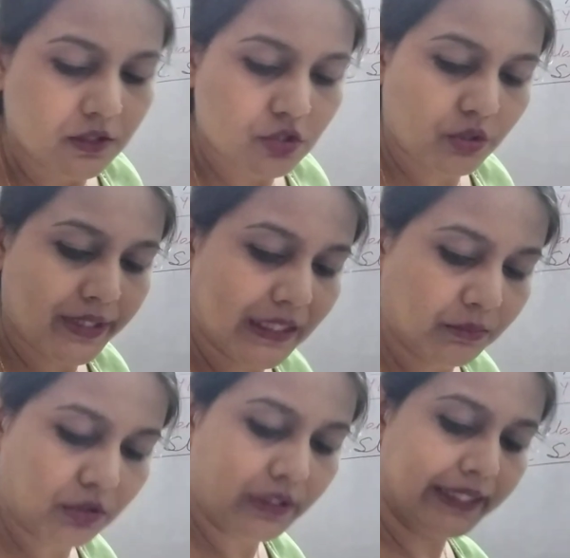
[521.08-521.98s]

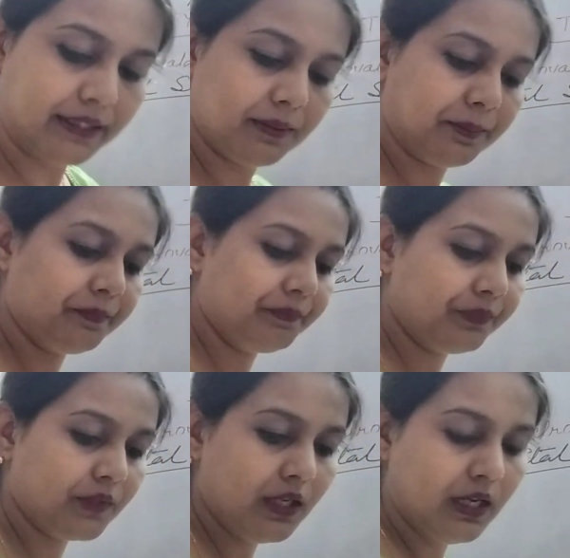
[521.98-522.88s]
Sodium chloride.
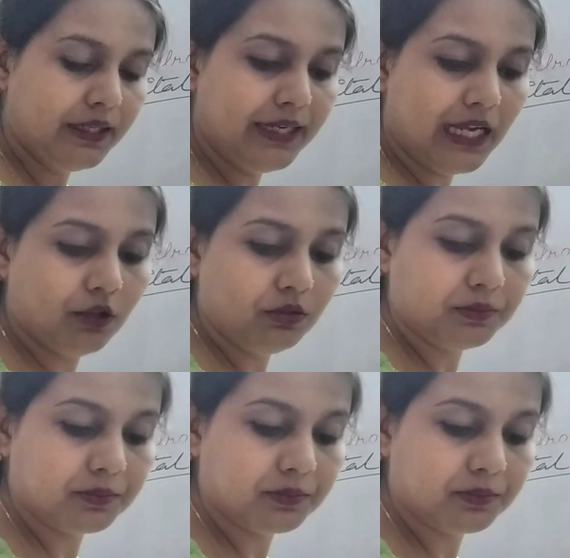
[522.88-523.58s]
Now,